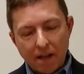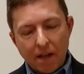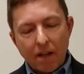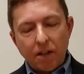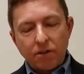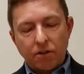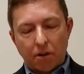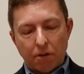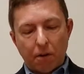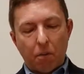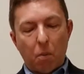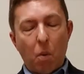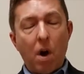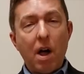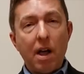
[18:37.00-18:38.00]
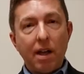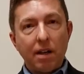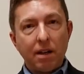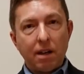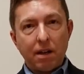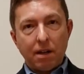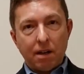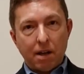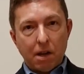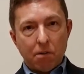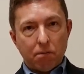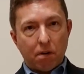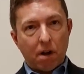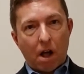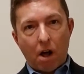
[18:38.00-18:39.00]
So the 1
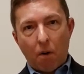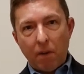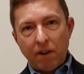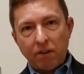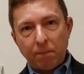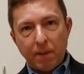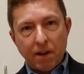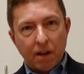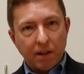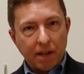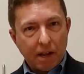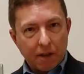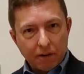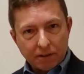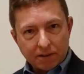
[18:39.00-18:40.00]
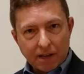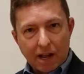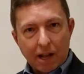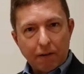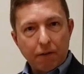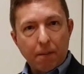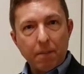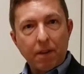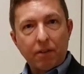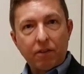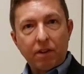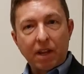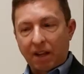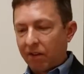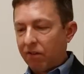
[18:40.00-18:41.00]
will always be on the other side from the
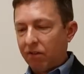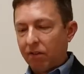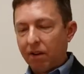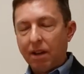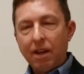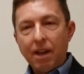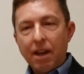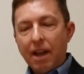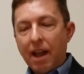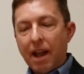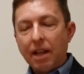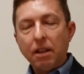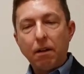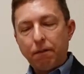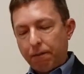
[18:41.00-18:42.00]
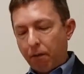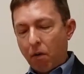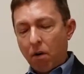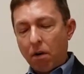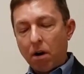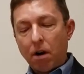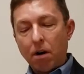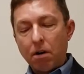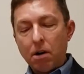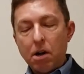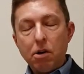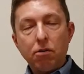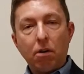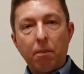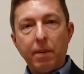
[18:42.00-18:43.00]
6. And the 4
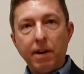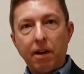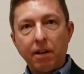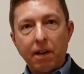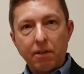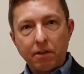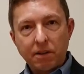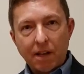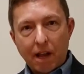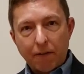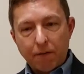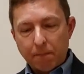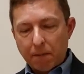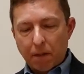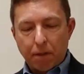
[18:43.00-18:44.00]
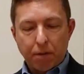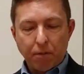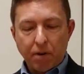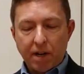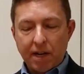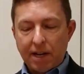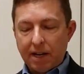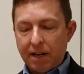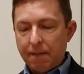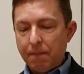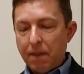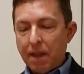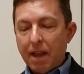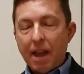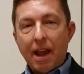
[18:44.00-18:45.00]
will be on the other side from the 3.
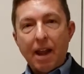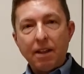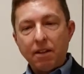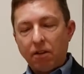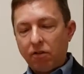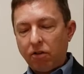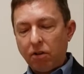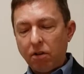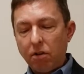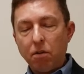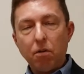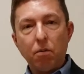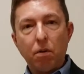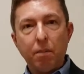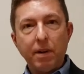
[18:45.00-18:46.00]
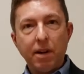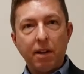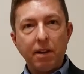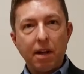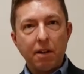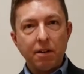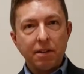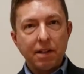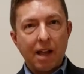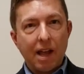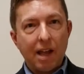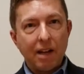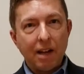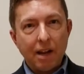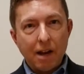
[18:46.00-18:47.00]
And the 2 will be on the other
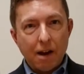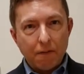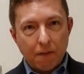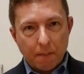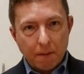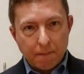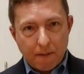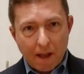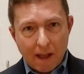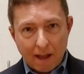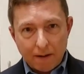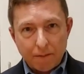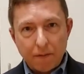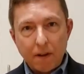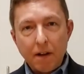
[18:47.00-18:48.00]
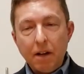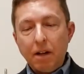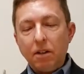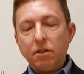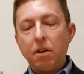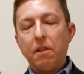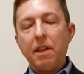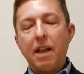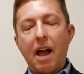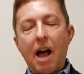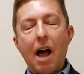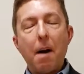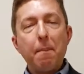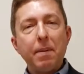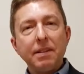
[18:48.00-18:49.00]
side from the 5. So the
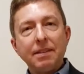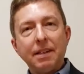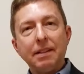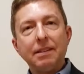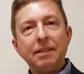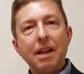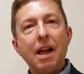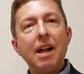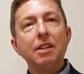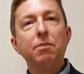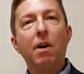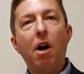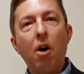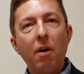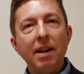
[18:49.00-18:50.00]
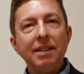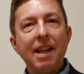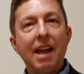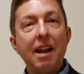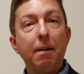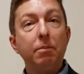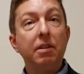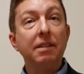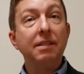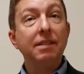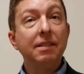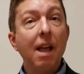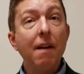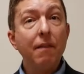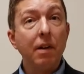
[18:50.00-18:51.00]
opposite sides will always add up to
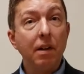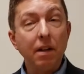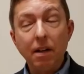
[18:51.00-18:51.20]
7.